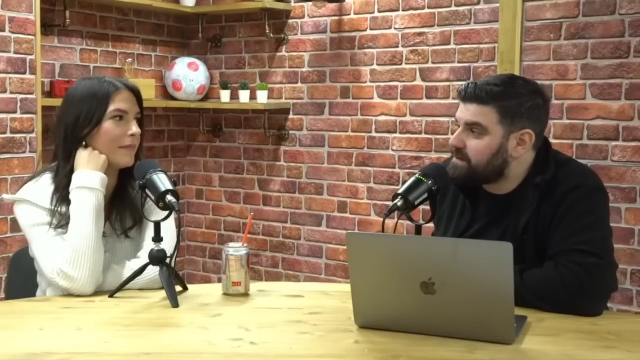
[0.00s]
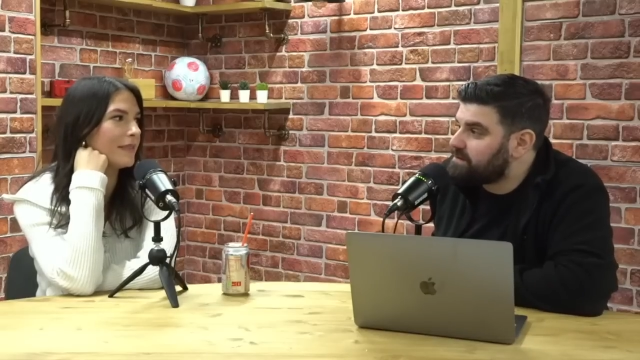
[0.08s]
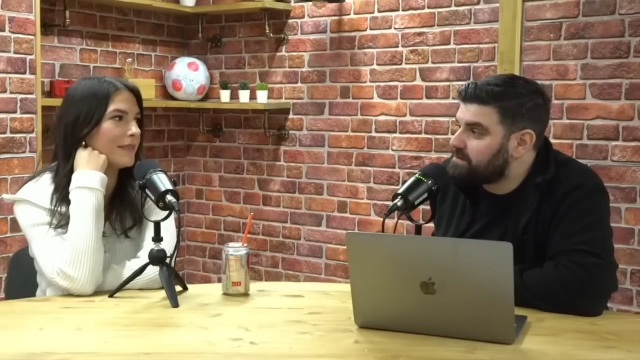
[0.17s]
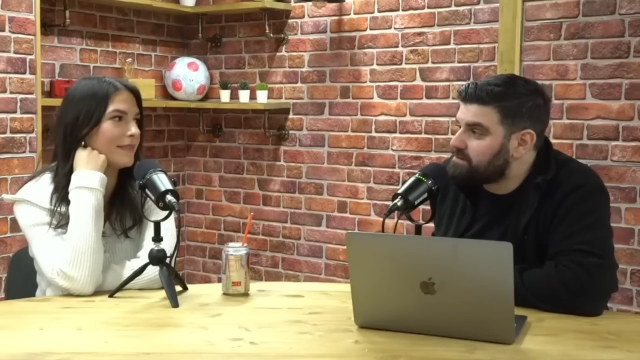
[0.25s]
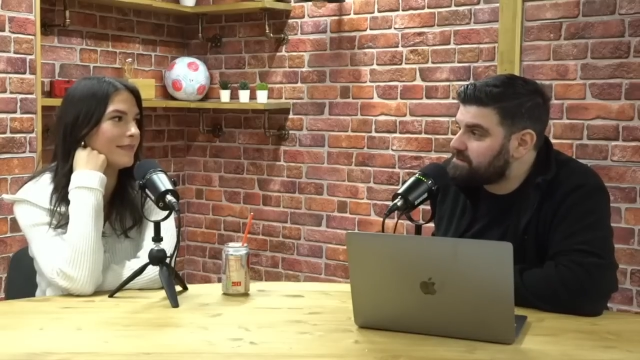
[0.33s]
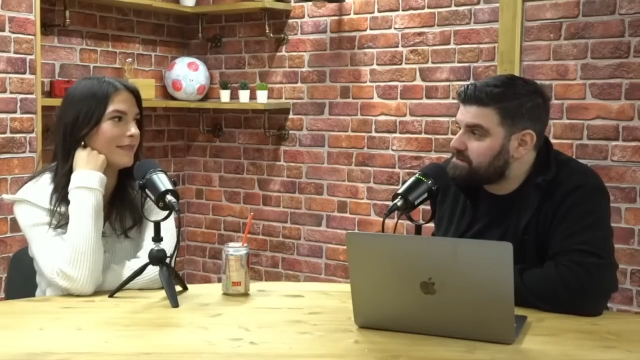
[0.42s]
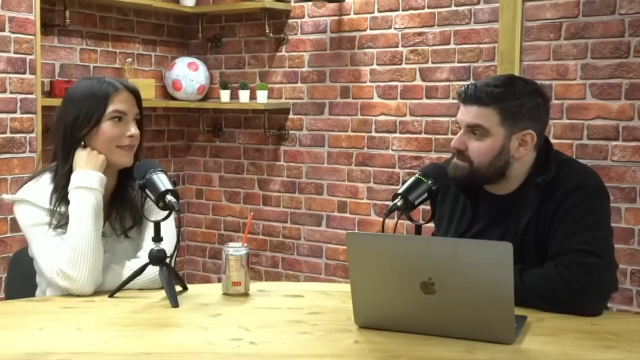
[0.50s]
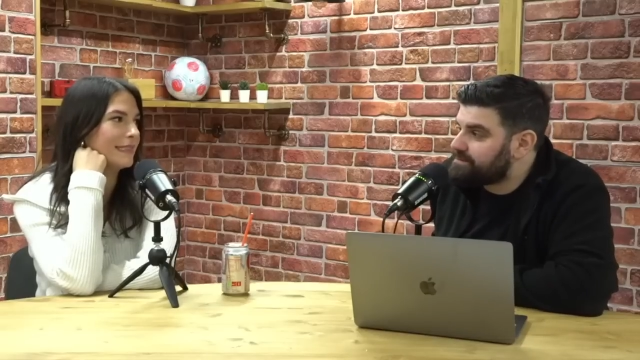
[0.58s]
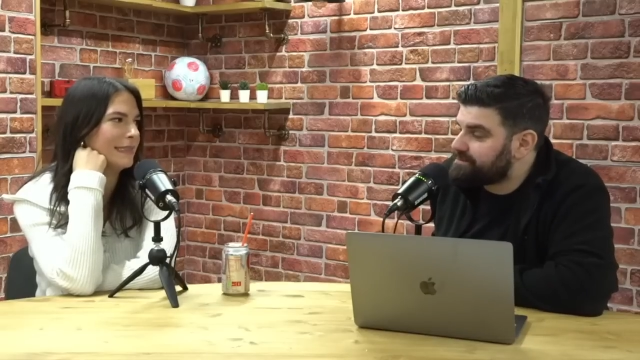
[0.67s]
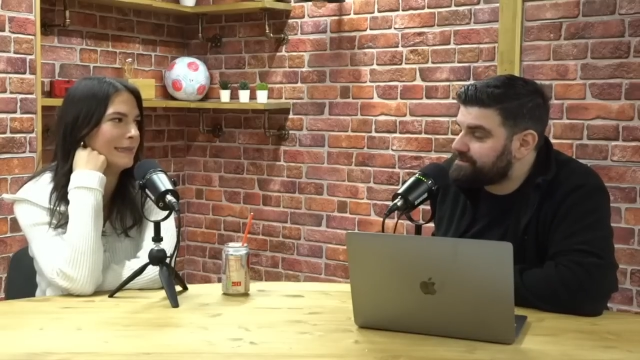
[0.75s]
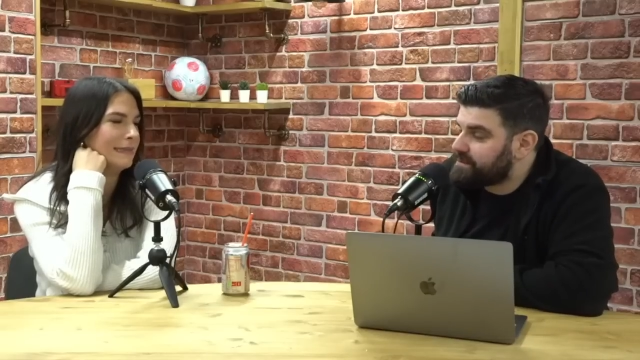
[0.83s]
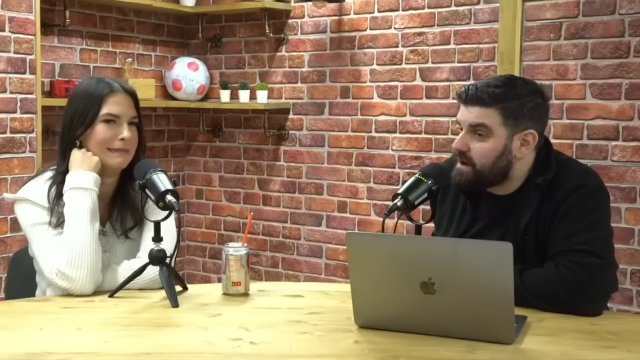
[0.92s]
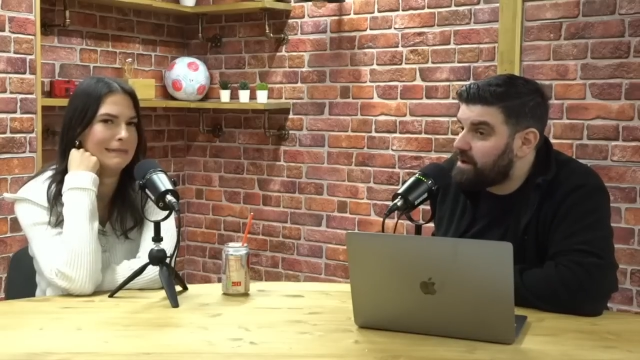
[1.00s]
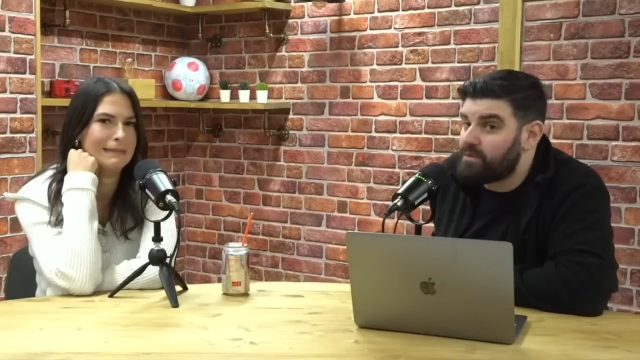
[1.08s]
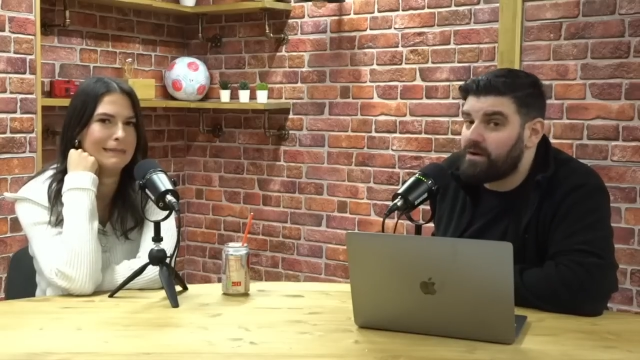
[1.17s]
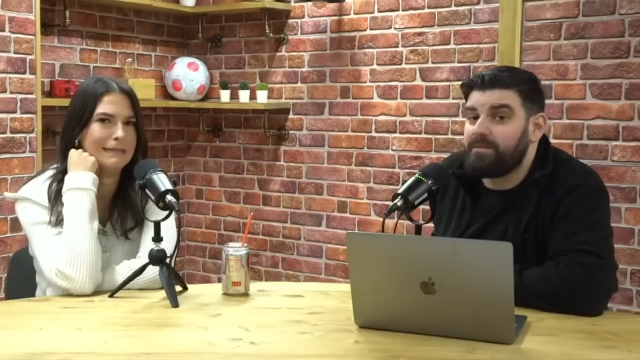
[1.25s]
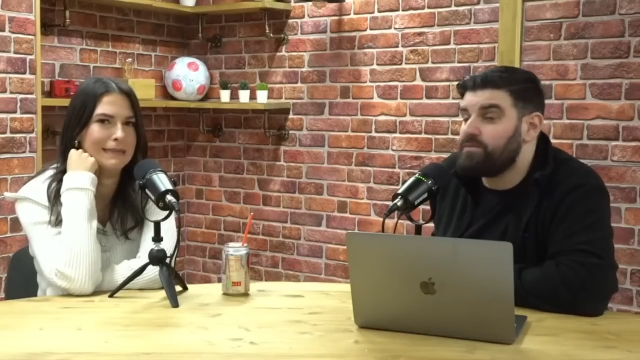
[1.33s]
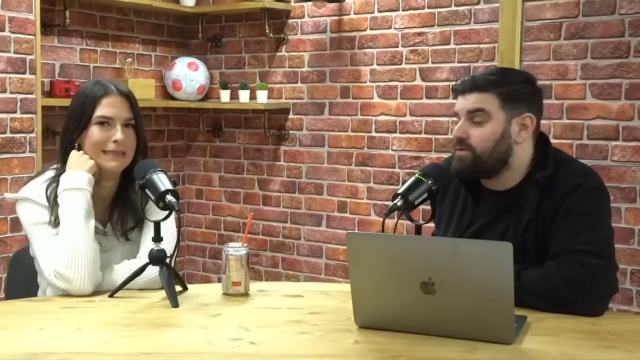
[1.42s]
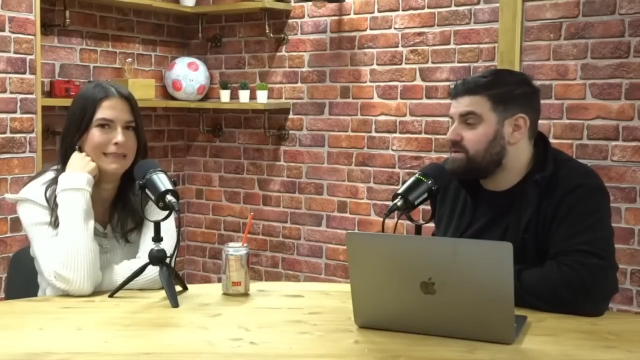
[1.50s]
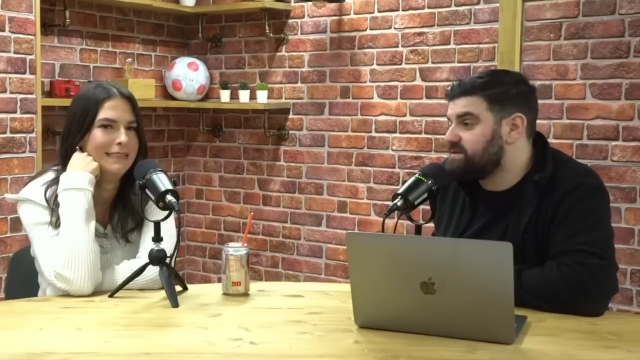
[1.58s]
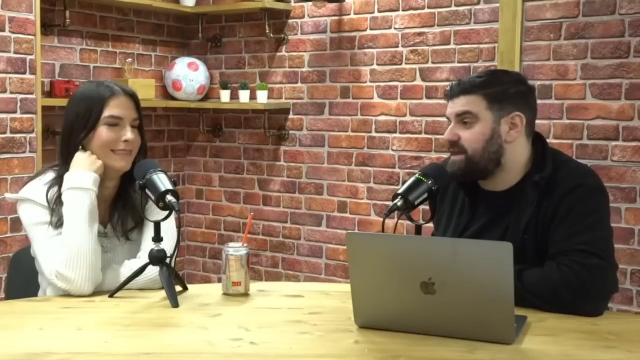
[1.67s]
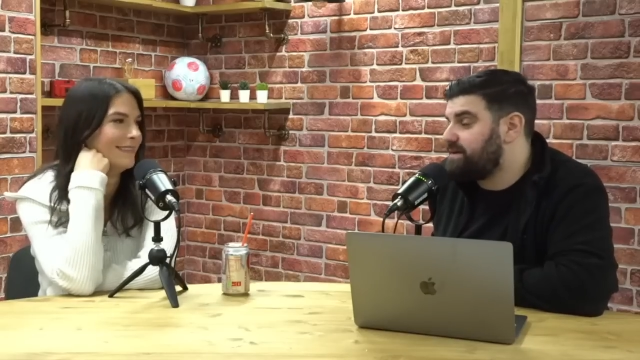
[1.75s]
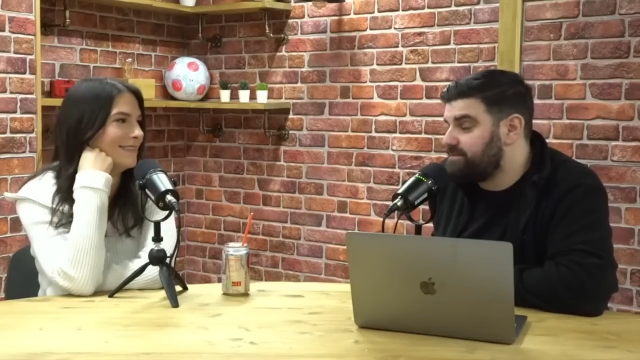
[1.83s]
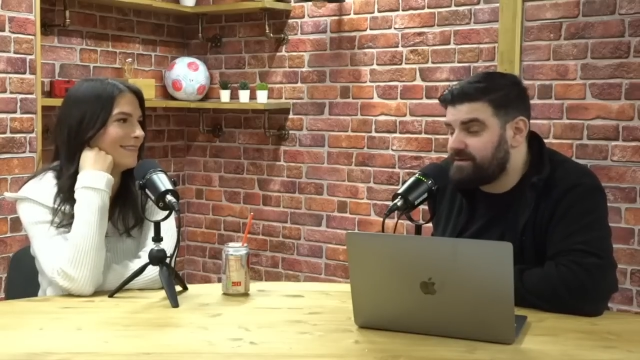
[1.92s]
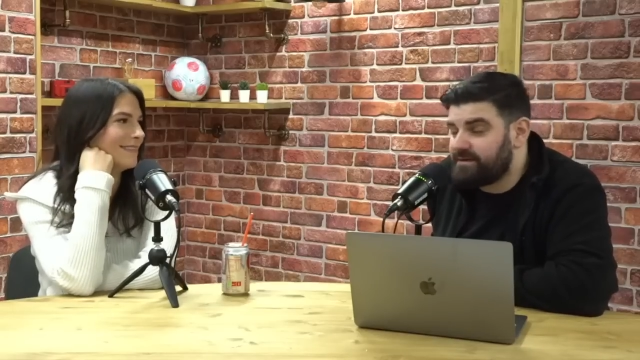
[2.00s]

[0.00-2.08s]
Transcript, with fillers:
Speaker 1: yeah. I, I'm not asleep, but